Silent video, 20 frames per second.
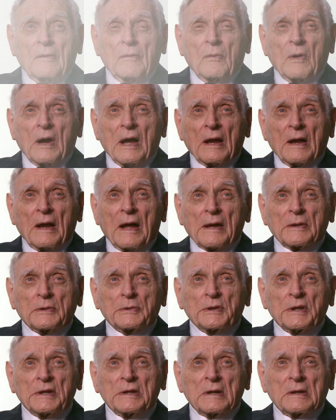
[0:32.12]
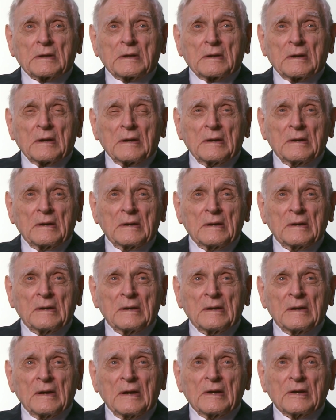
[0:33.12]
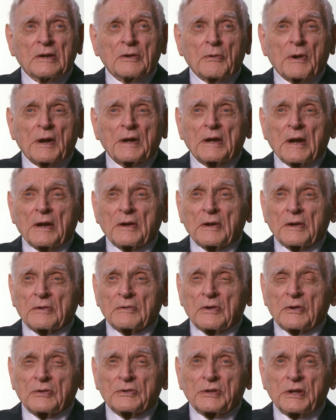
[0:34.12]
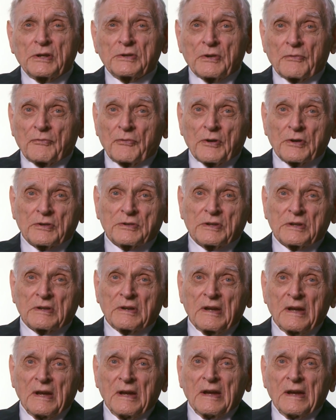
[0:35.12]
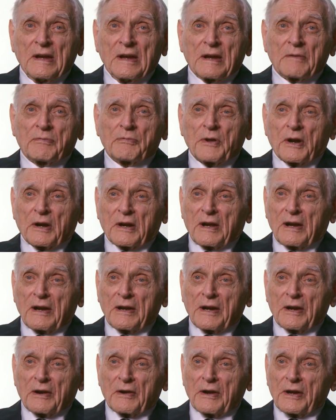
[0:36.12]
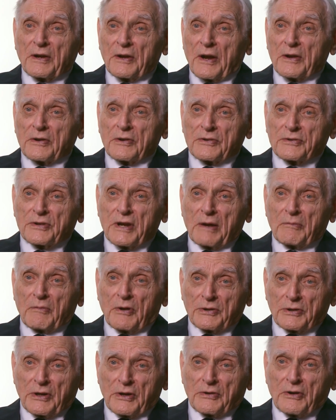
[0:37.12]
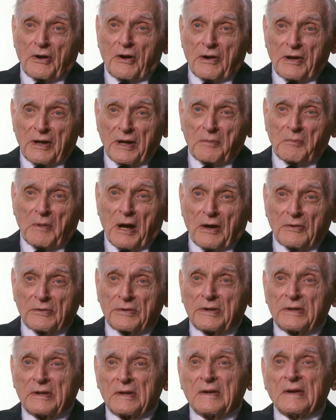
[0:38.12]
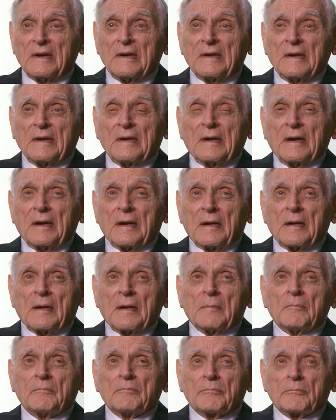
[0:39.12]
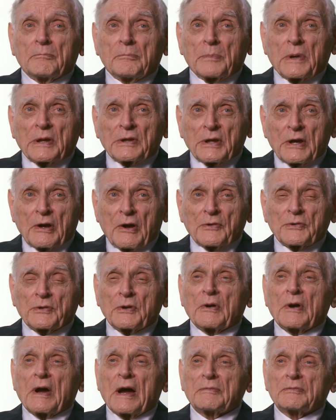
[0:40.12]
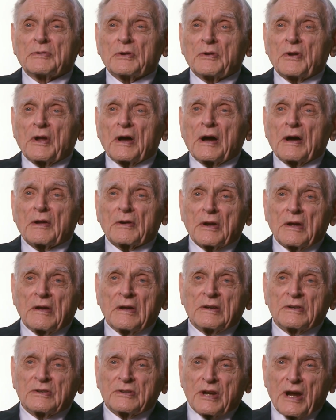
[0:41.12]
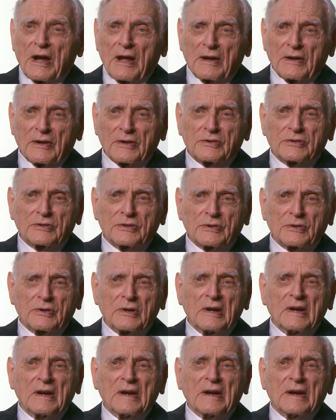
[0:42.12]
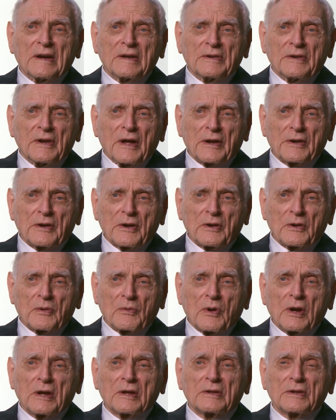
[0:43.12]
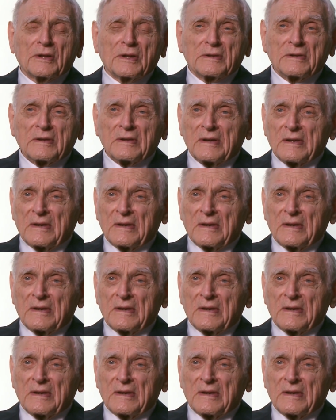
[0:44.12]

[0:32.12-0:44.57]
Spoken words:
Well, I think you recognize a good teacher first if they're clear and understand what they're talking about, but they also have to know how to challenge you, not in a way that